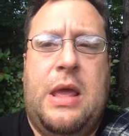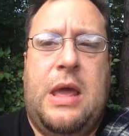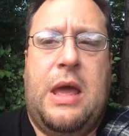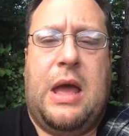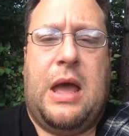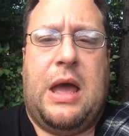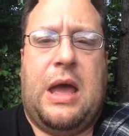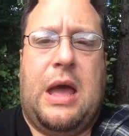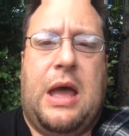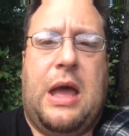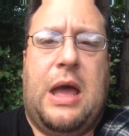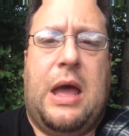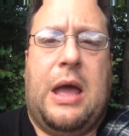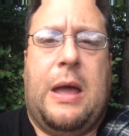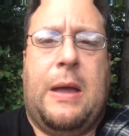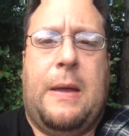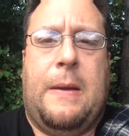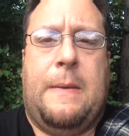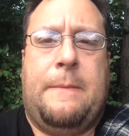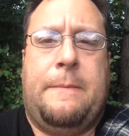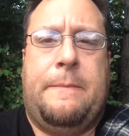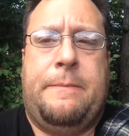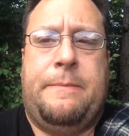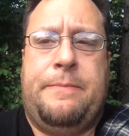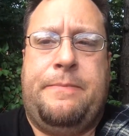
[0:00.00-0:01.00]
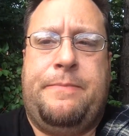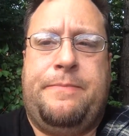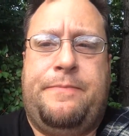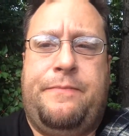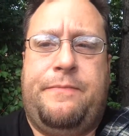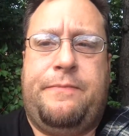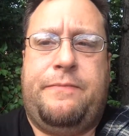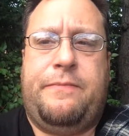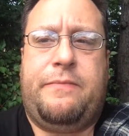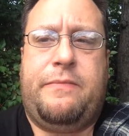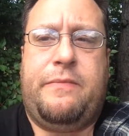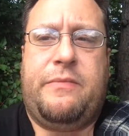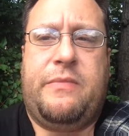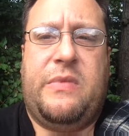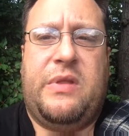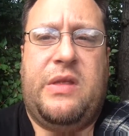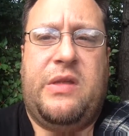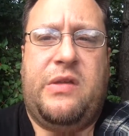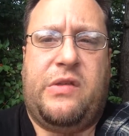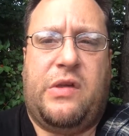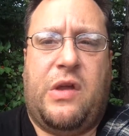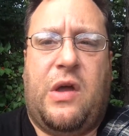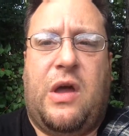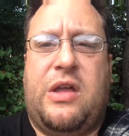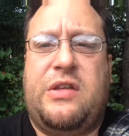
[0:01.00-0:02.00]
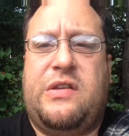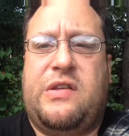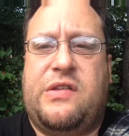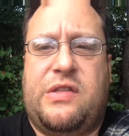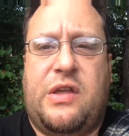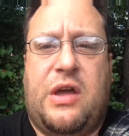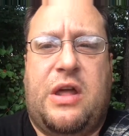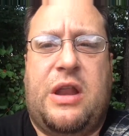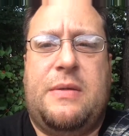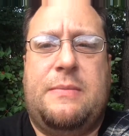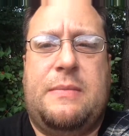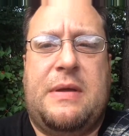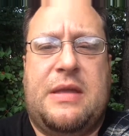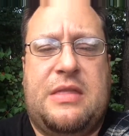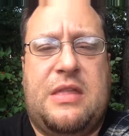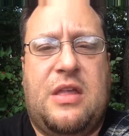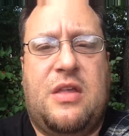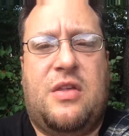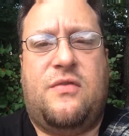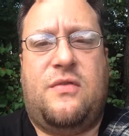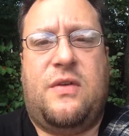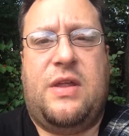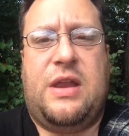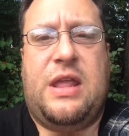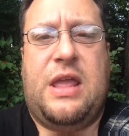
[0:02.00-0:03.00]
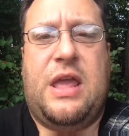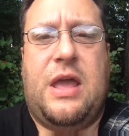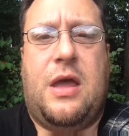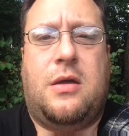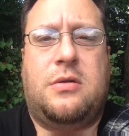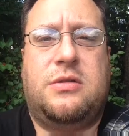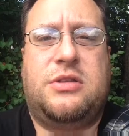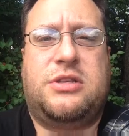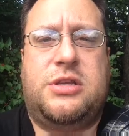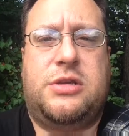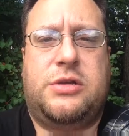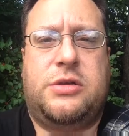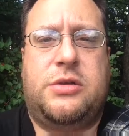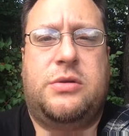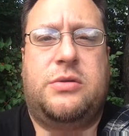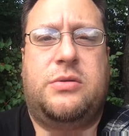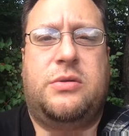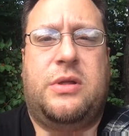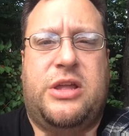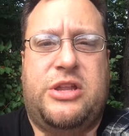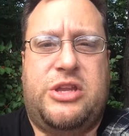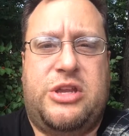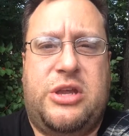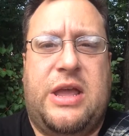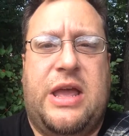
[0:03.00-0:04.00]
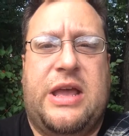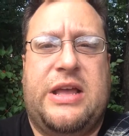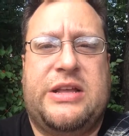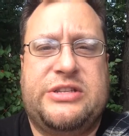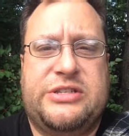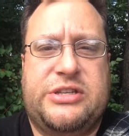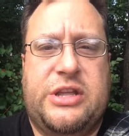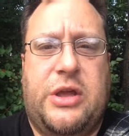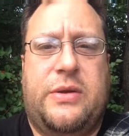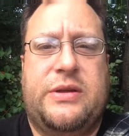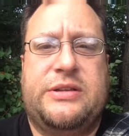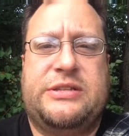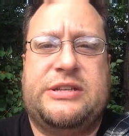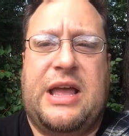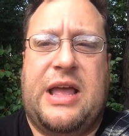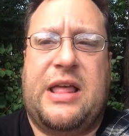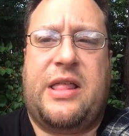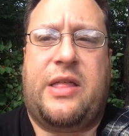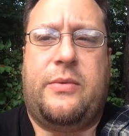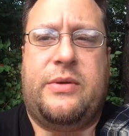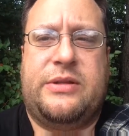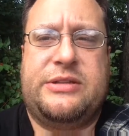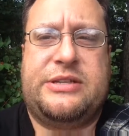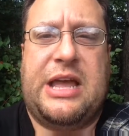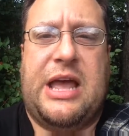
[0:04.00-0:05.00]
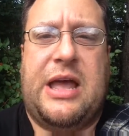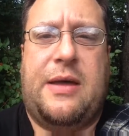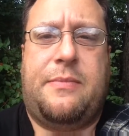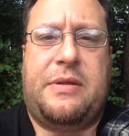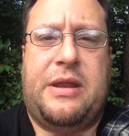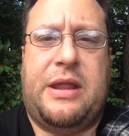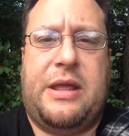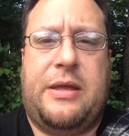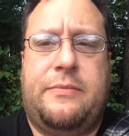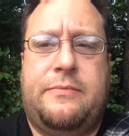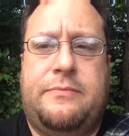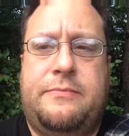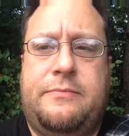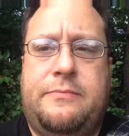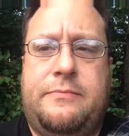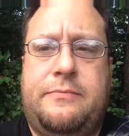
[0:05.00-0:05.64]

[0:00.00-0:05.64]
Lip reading: So I just thought I'd make this video to let you guys know exactly what's happening.